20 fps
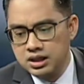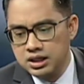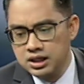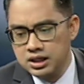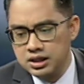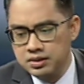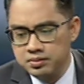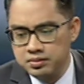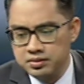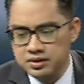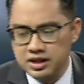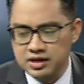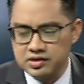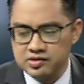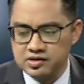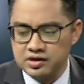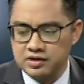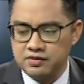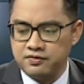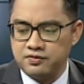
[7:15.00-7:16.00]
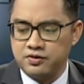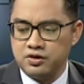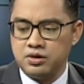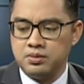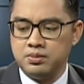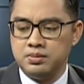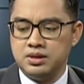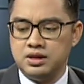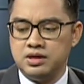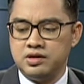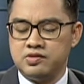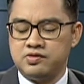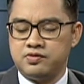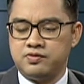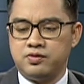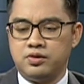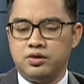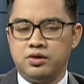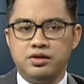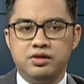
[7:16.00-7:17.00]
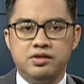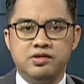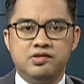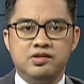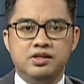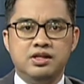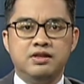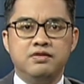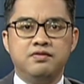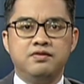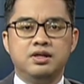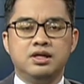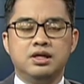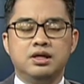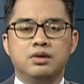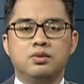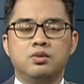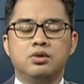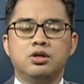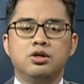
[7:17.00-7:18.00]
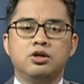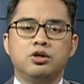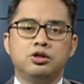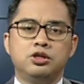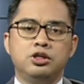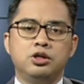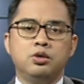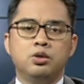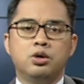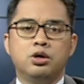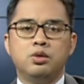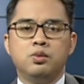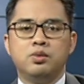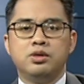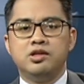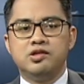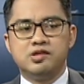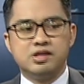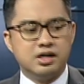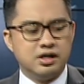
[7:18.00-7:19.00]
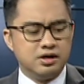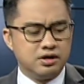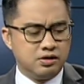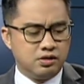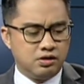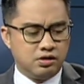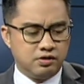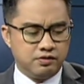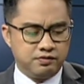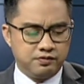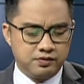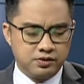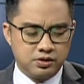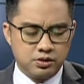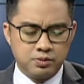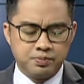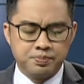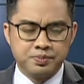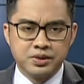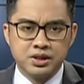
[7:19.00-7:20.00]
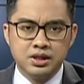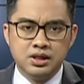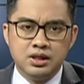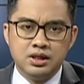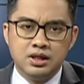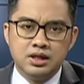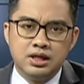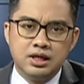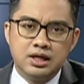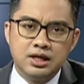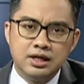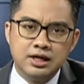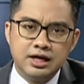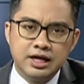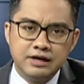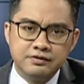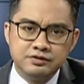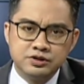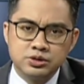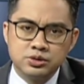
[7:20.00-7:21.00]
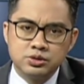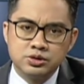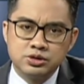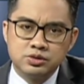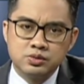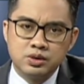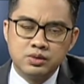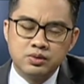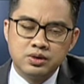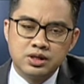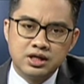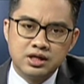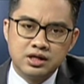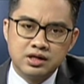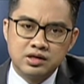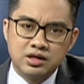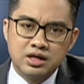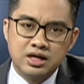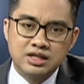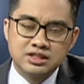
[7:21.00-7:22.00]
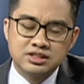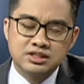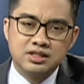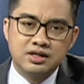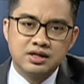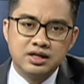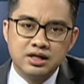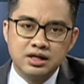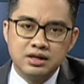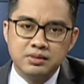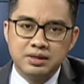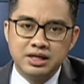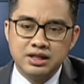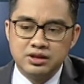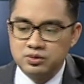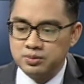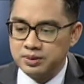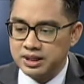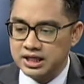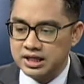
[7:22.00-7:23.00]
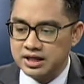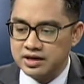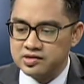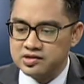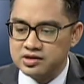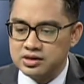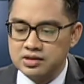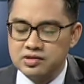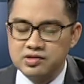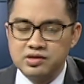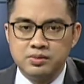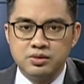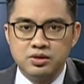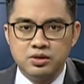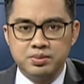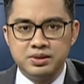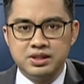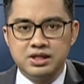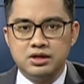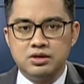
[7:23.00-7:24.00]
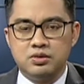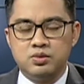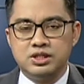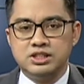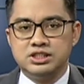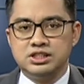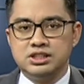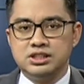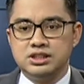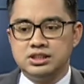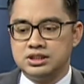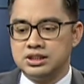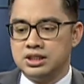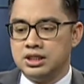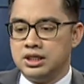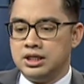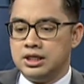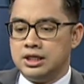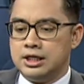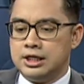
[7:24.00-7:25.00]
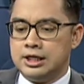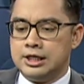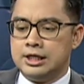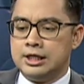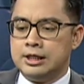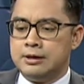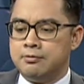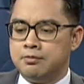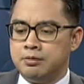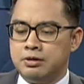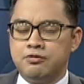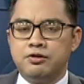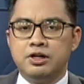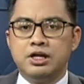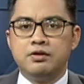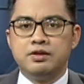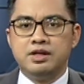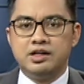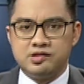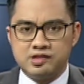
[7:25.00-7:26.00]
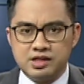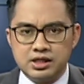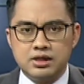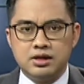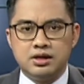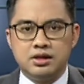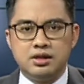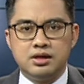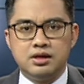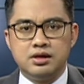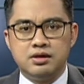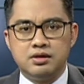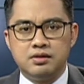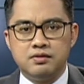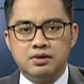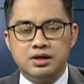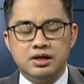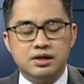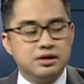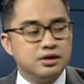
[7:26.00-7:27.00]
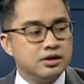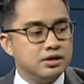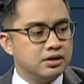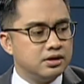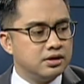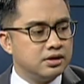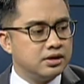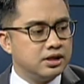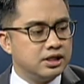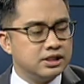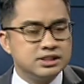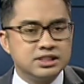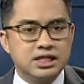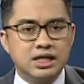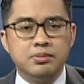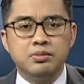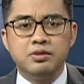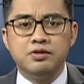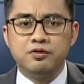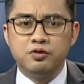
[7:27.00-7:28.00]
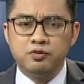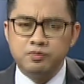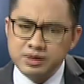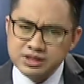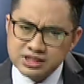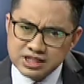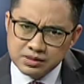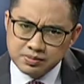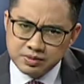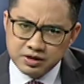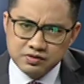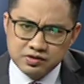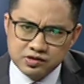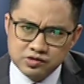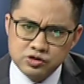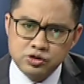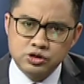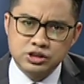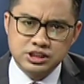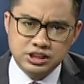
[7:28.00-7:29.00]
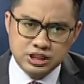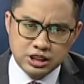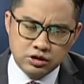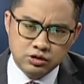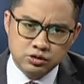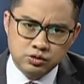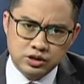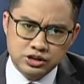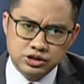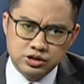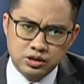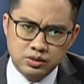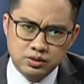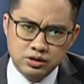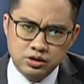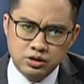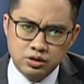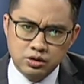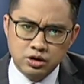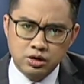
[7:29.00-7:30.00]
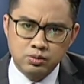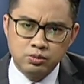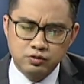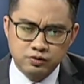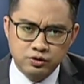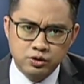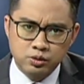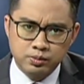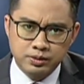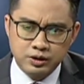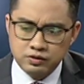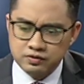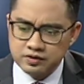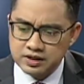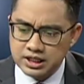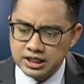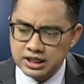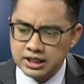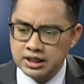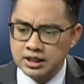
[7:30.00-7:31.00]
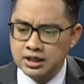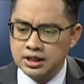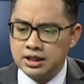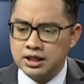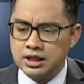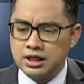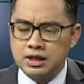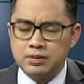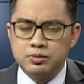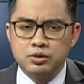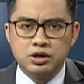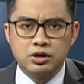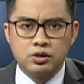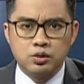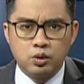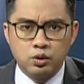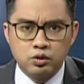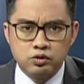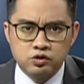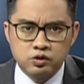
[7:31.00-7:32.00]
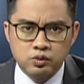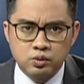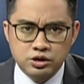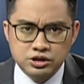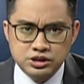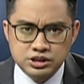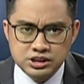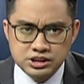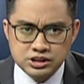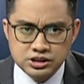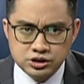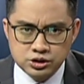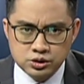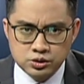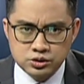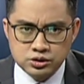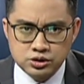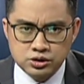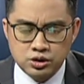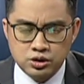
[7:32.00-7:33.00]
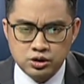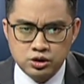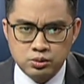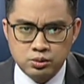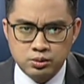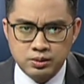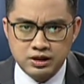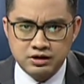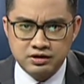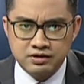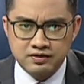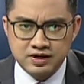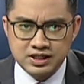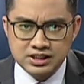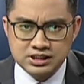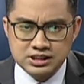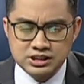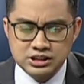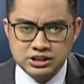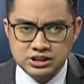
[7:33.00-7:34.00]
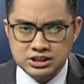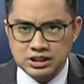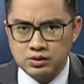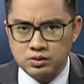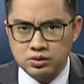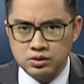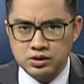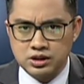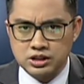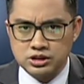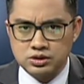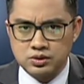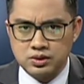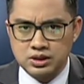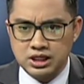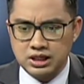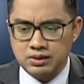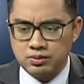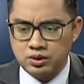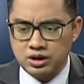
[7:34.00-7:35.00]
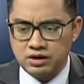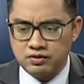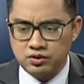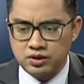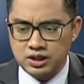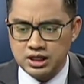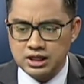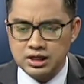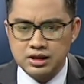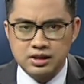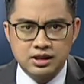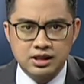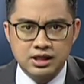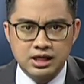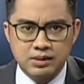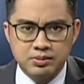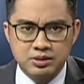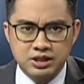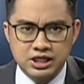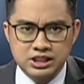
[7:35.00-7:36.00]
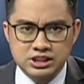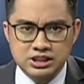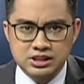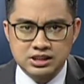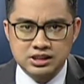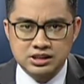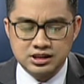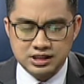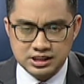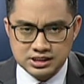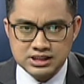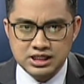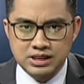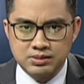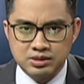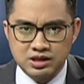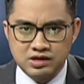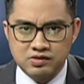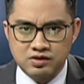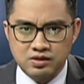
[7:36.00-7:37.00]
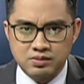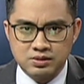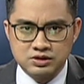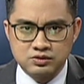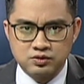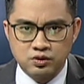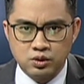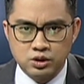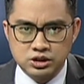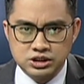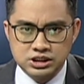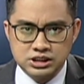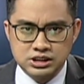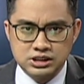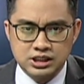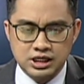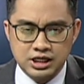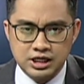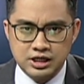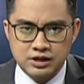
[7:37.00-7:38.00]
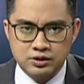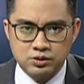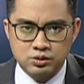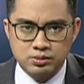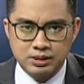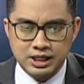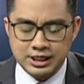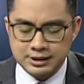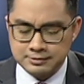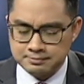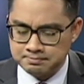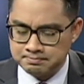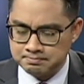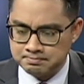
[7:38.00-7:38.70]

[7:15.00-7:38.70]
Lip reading: that's it from us for this evening. We're going to continue on with these kind of, you know, live shows where we can ask directly to my guest some of your pertinent questions. But for now, that's it. Until next time, if you've missed any part of this show, just head on to astroawani.com. Look for Notepad over there. You can also watch these shows on your mobile devices. Just download the Astro AWANI app wherever you get the application. Until next time, thanks very much for watching and goodbye.